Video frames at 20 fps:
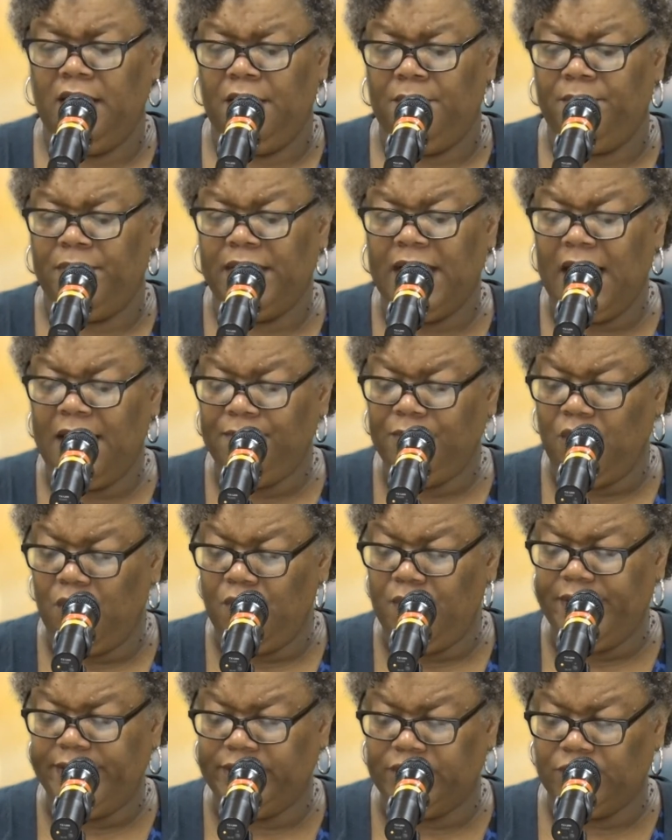but I'm
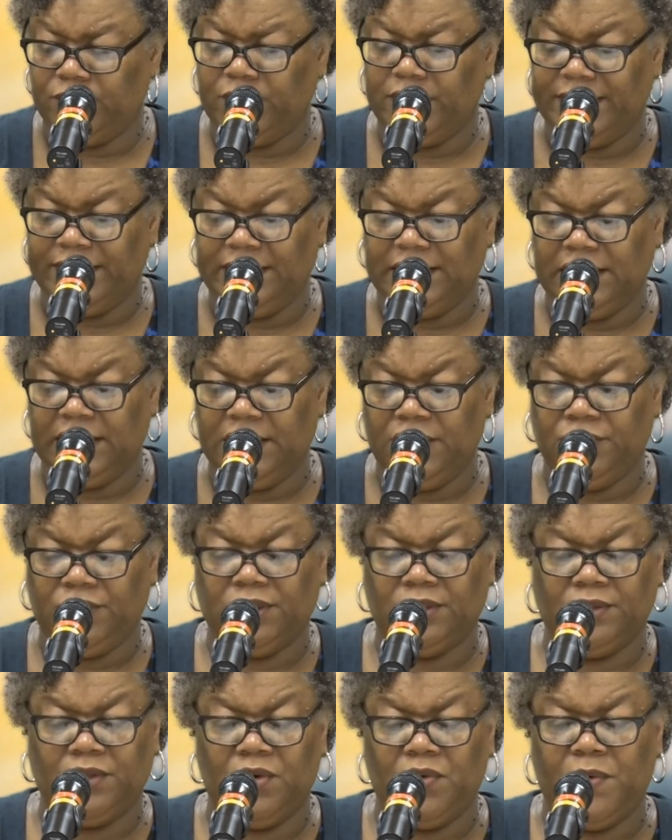going to continue
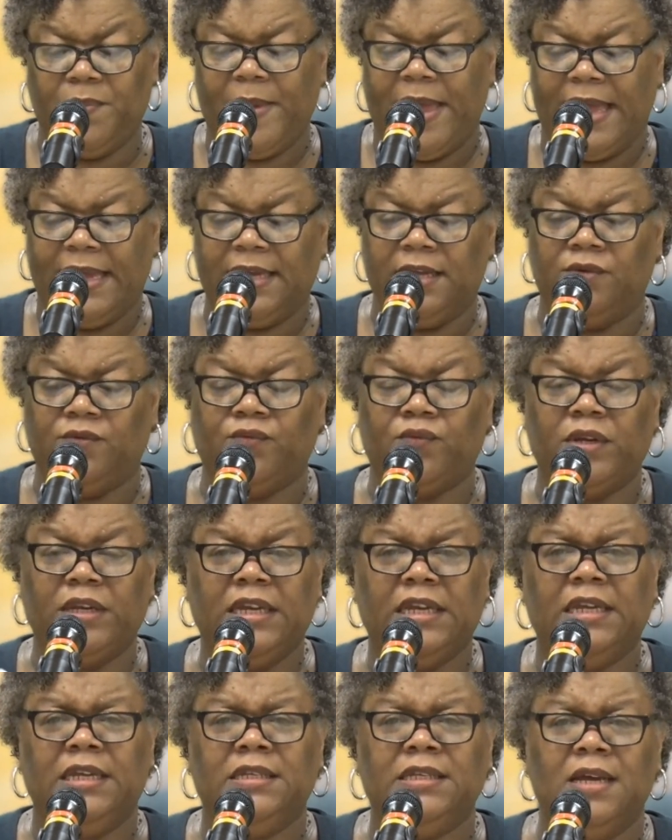to go back and
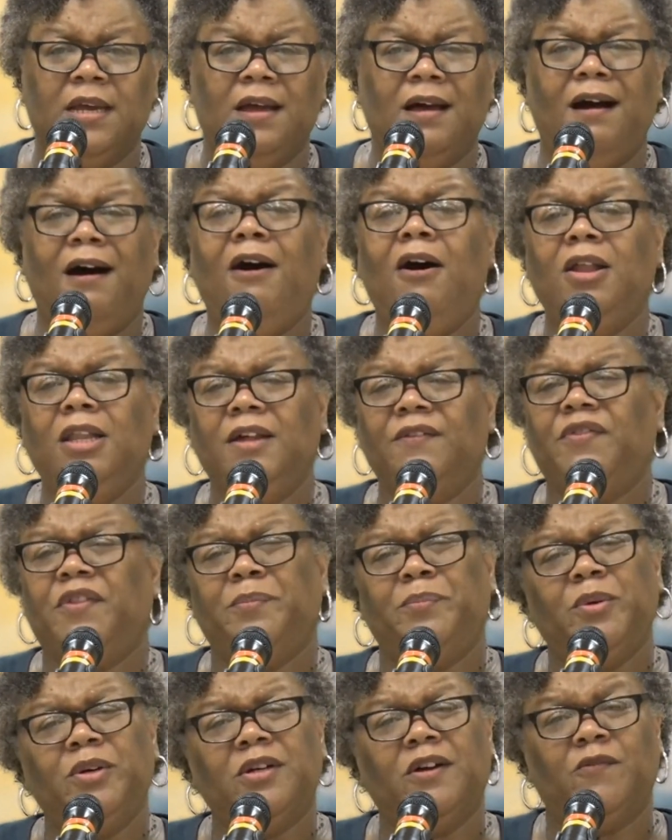read all of the
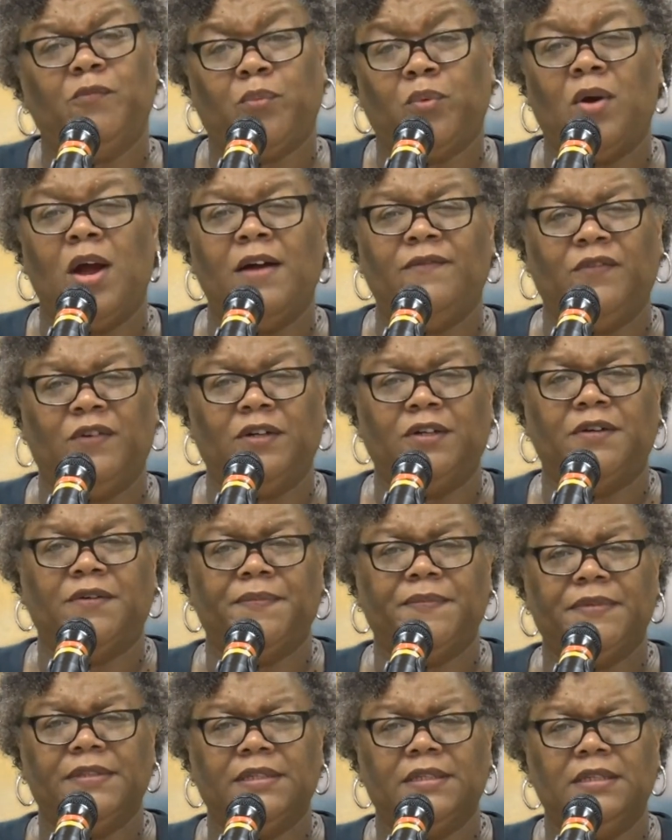book of
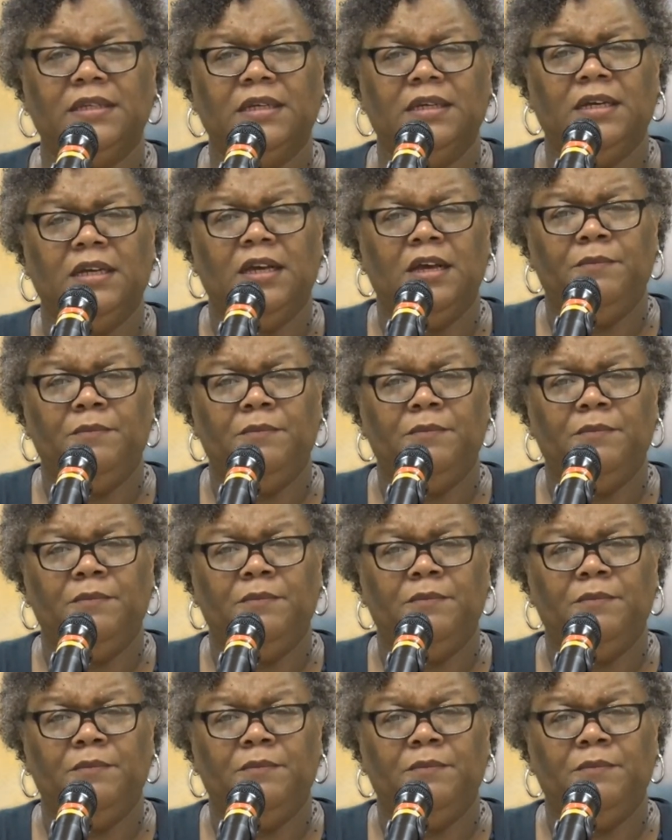Proverbs,